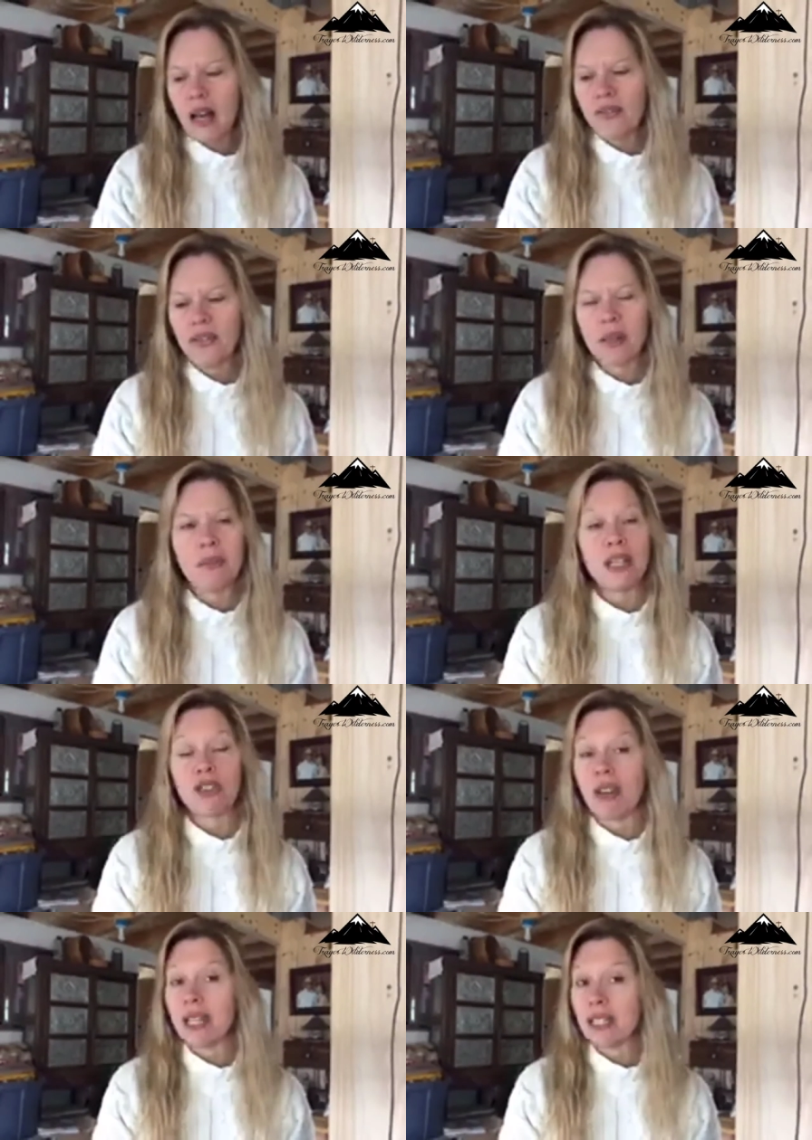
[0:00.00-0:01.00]
offering me
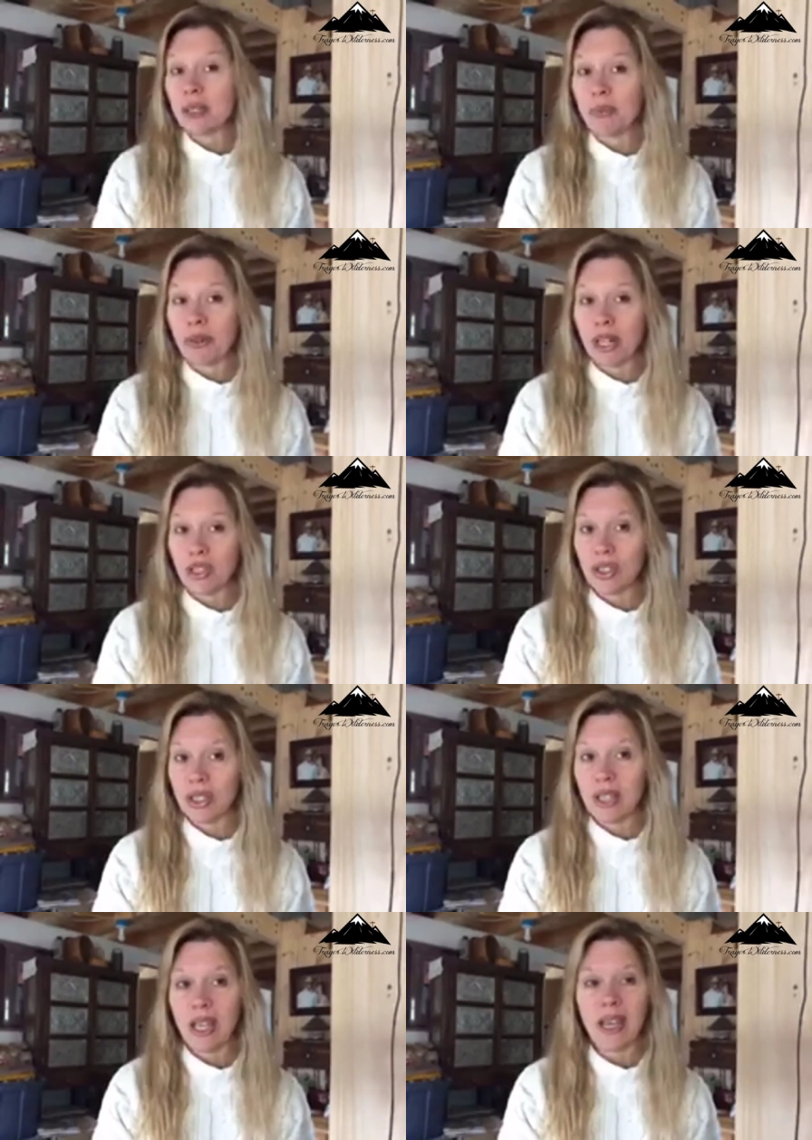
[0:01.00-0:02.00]
great
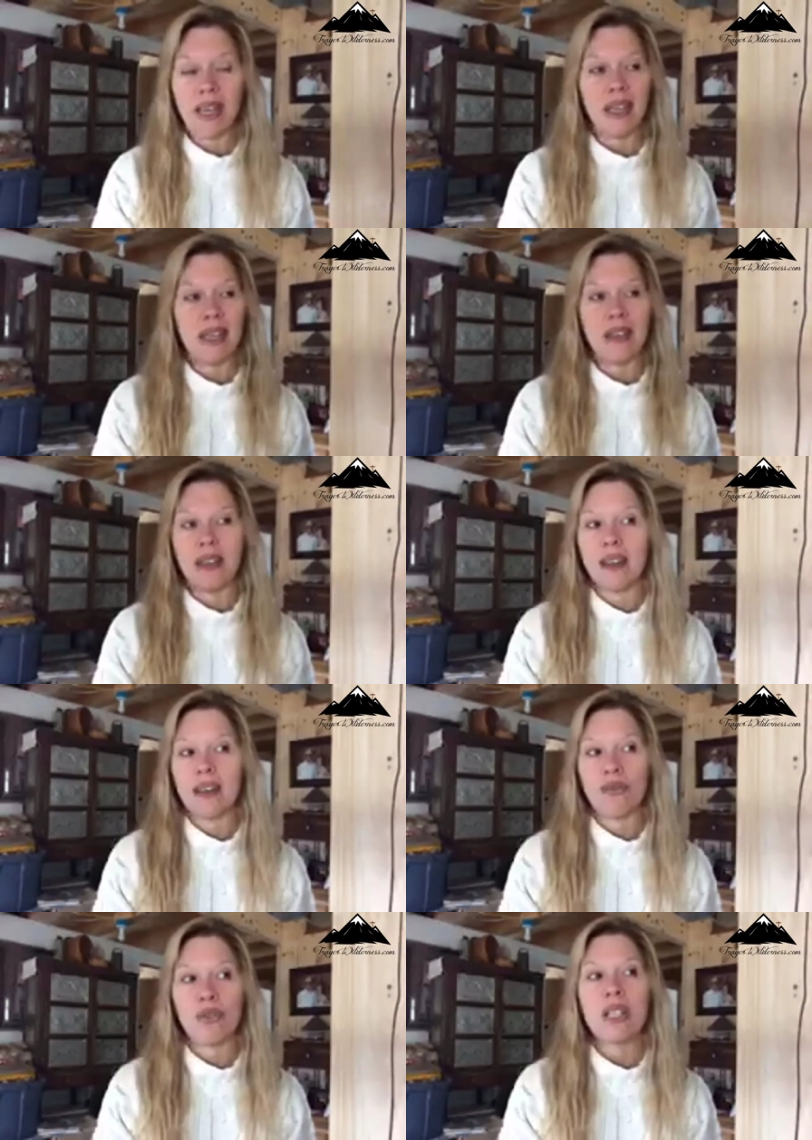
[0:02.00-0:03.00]
inspiration
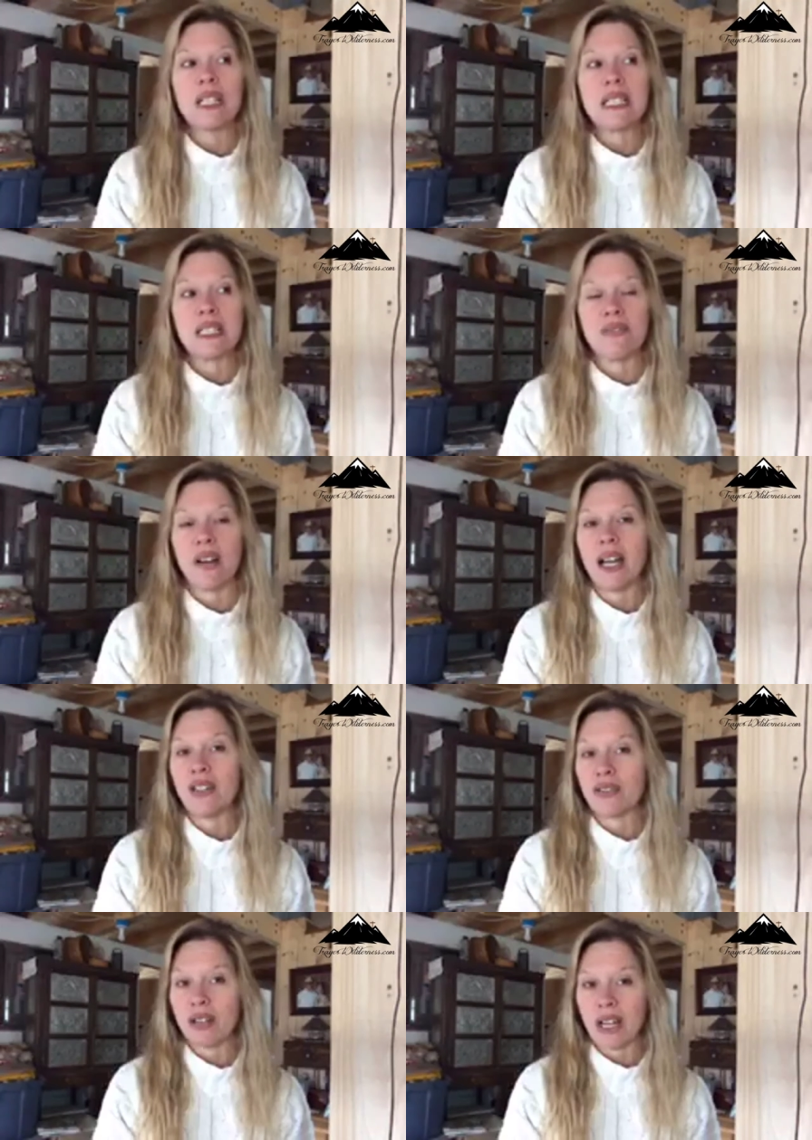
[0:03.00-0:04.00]
and really
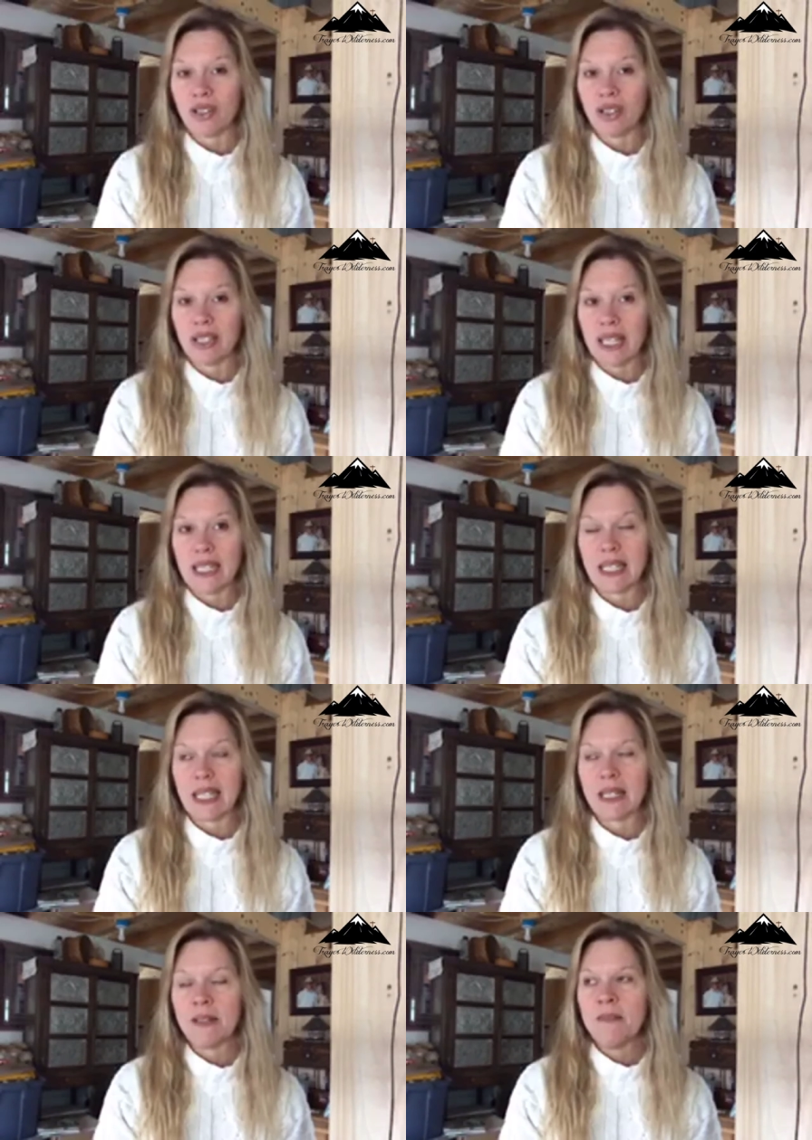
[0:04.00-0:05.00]
divine direction
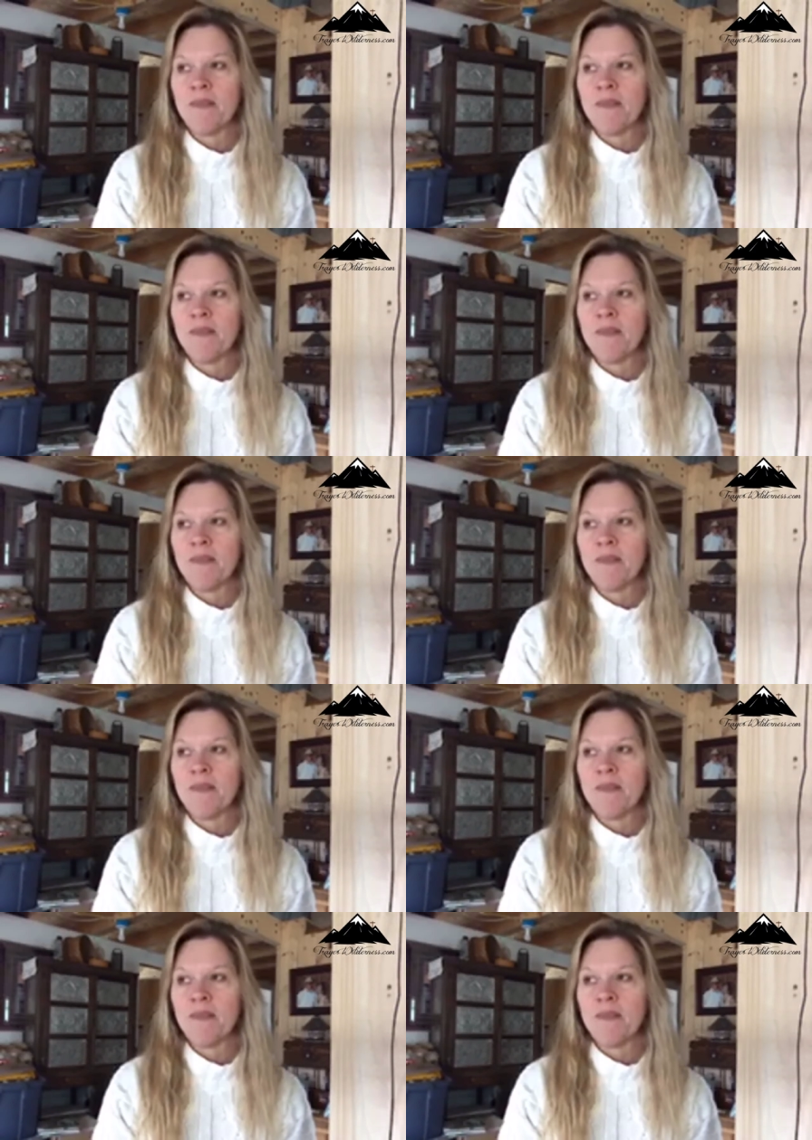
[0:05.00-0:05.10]
lately.